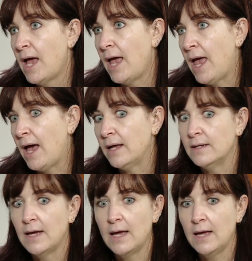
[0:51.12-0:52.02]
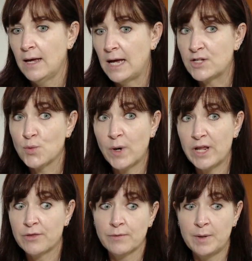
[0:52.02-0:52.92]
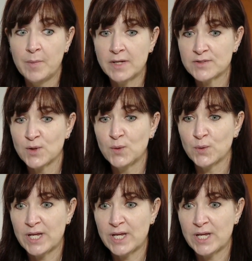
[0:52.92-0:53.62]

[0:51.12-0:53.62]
and at 23 months old,